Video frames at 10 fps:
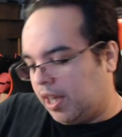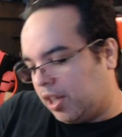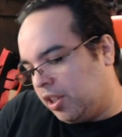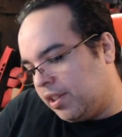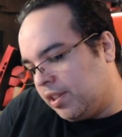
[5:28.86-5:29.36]

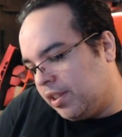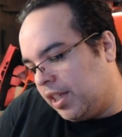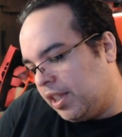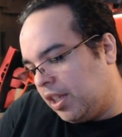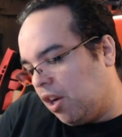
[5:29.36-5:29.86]
She does the
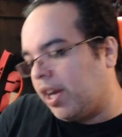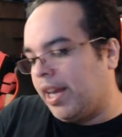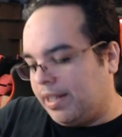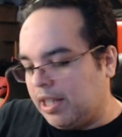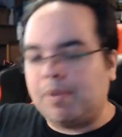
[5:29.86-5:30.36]
same thing.
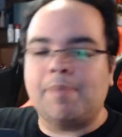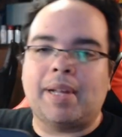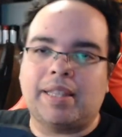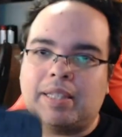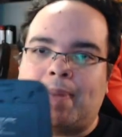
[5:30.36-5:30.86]
Okay, it tells me
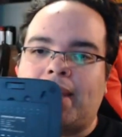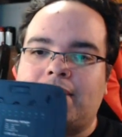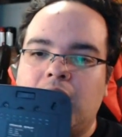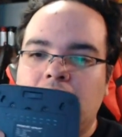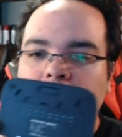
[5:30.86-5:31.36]
about the
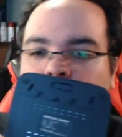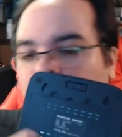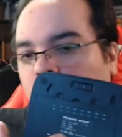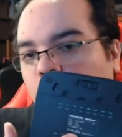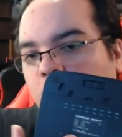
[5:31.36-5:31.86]
specs.
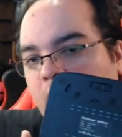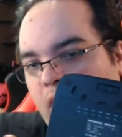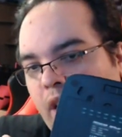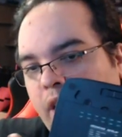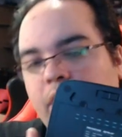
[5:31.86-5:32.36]
So
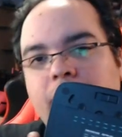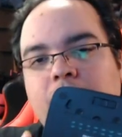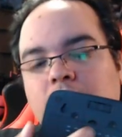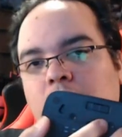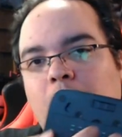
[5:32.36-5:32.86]
it
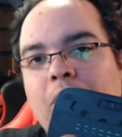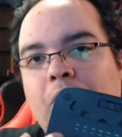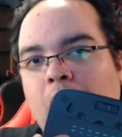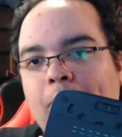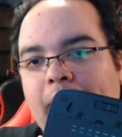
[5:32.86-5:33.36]
is the one
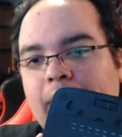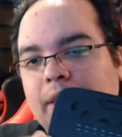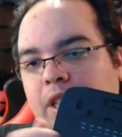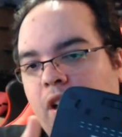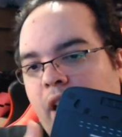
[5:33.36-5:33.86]
terabyte
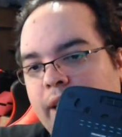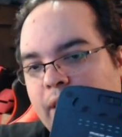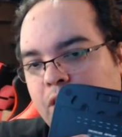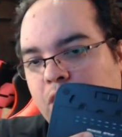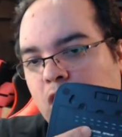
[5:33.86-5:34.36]
is here, and it
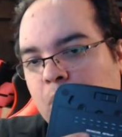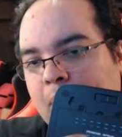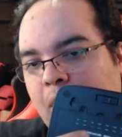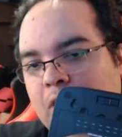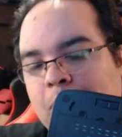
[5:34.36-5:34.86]
tells you a little
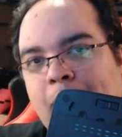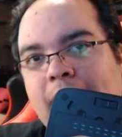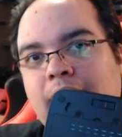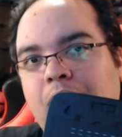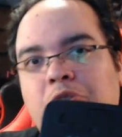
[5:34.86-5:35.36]
bit of the specs of the